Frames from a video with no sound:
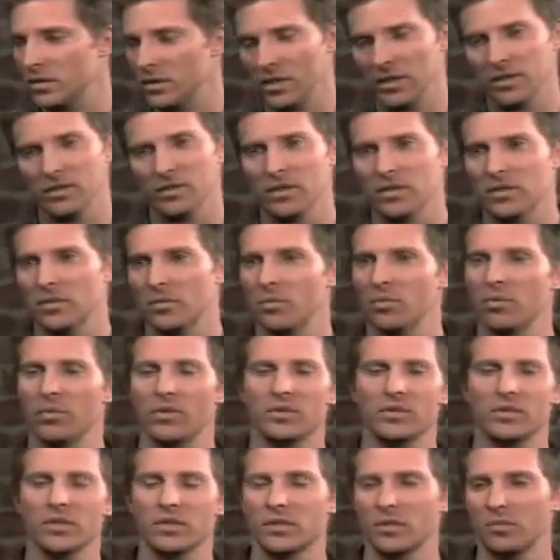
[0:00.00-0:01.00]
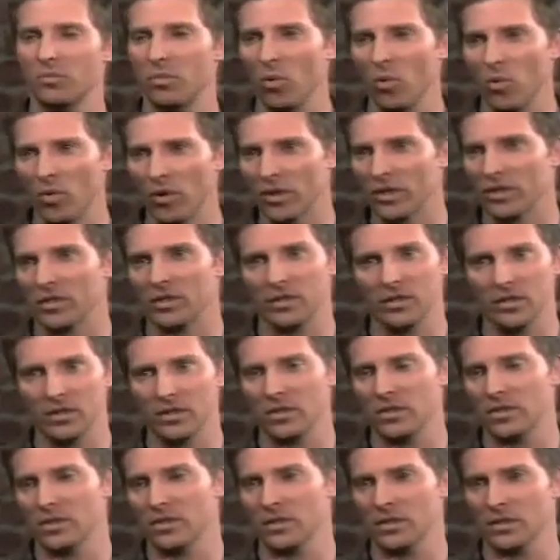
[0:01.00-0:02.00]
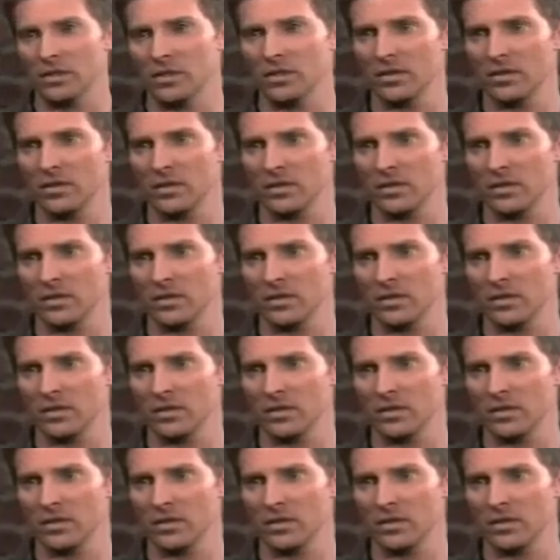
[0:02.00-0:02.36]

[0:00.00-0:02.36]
So it's not the that's not the point. It is, it is to